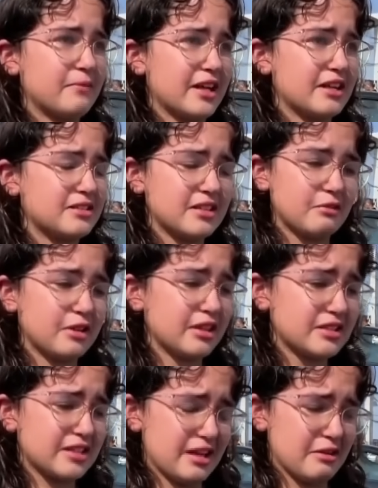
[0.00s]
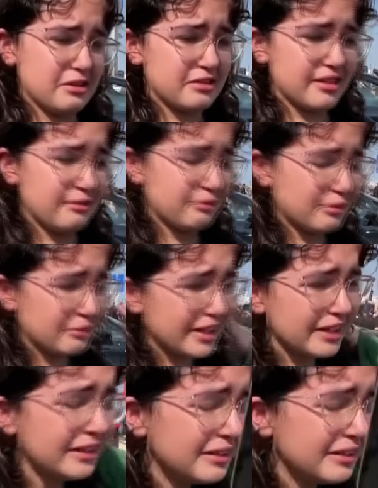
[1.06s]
but it's a really scary thing for me.